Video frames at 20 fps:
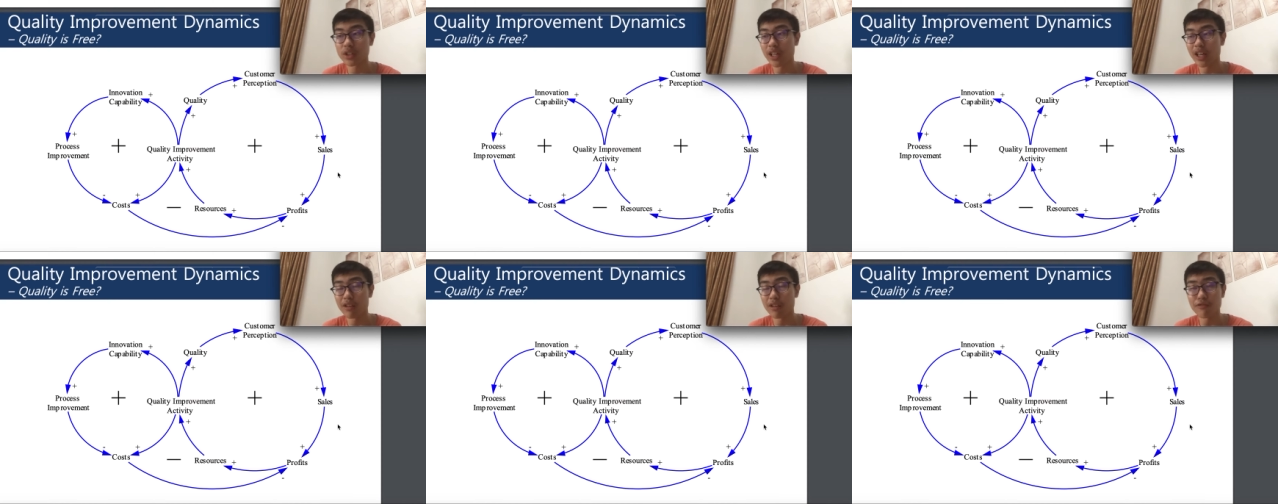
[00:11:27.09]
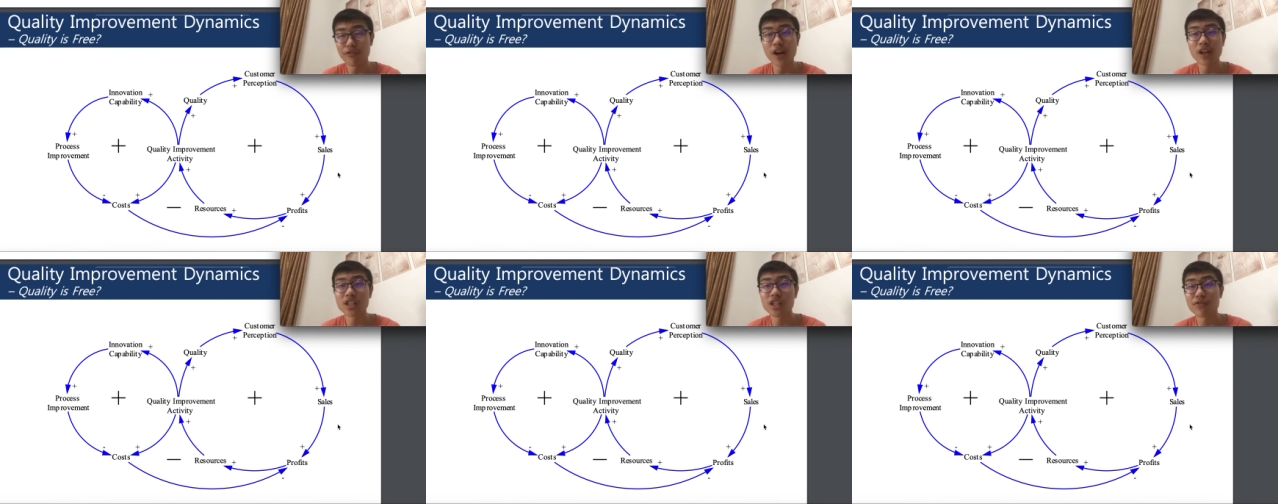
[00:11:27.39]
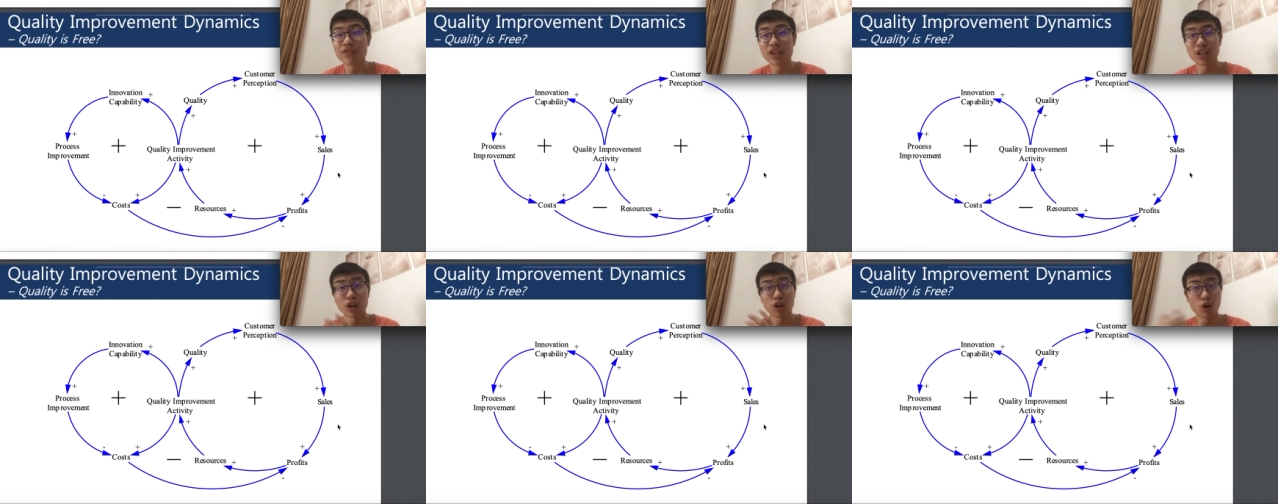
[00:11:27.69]
and effective
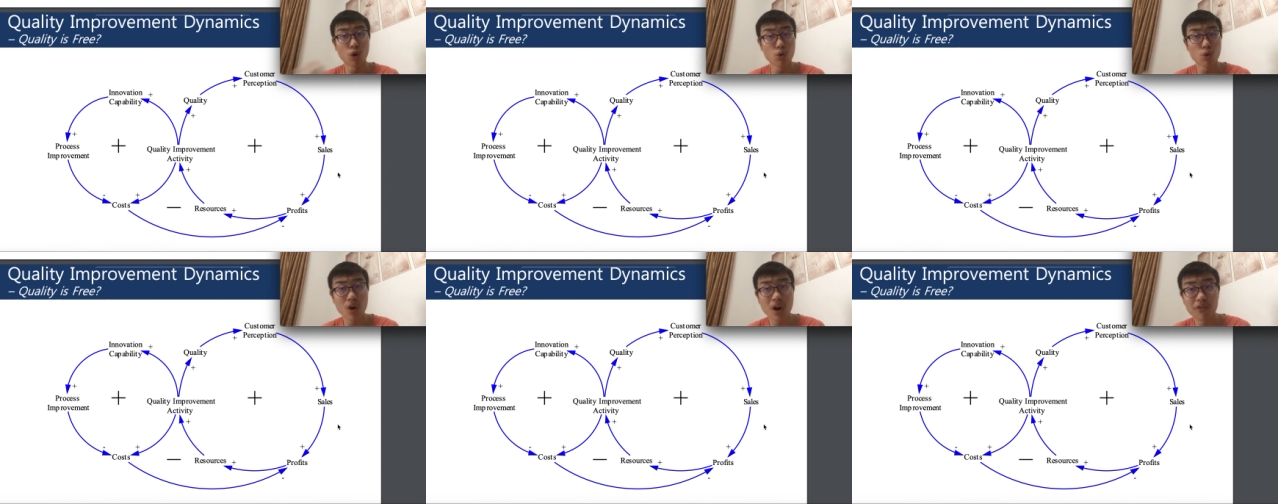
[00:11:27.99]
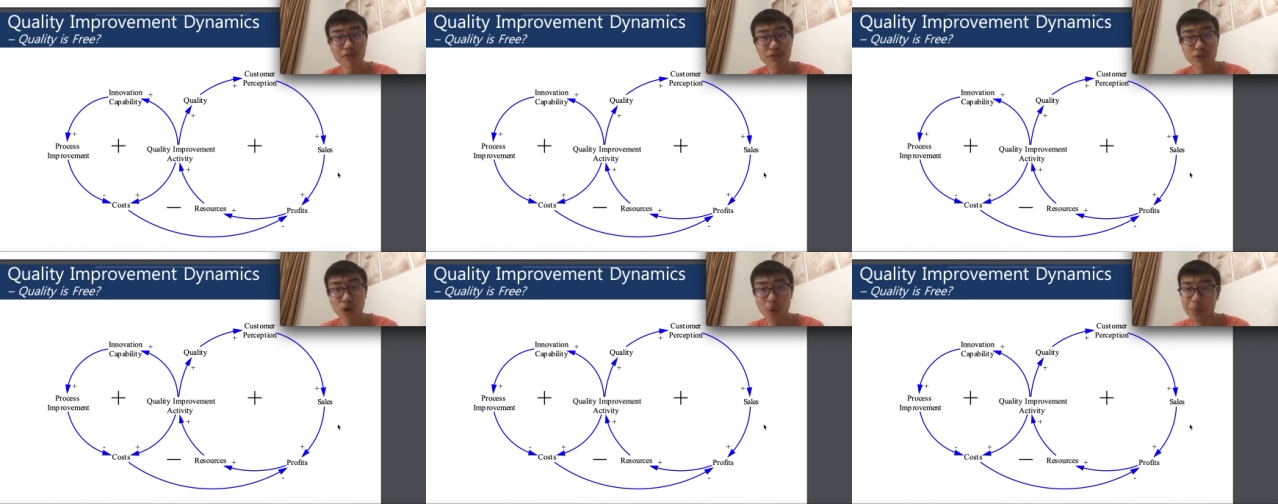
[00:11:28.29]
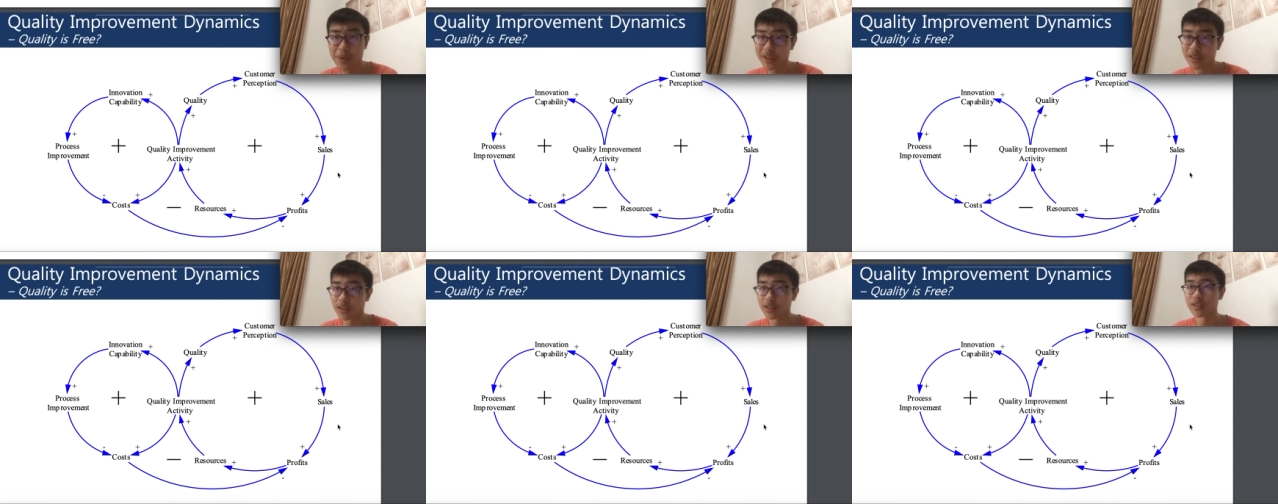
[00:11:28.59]
in the long run for your
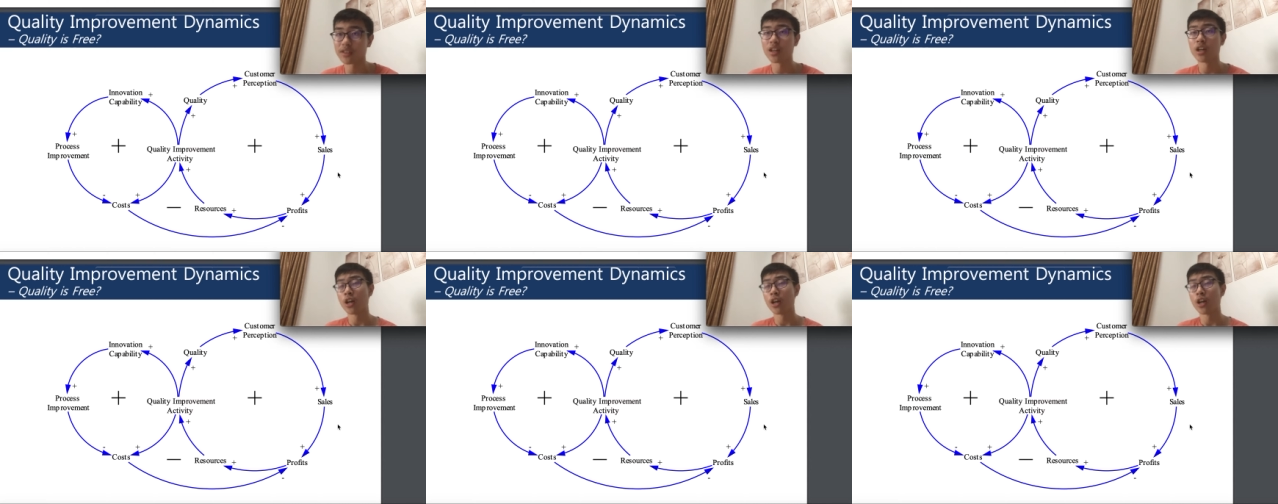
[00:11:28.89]
business.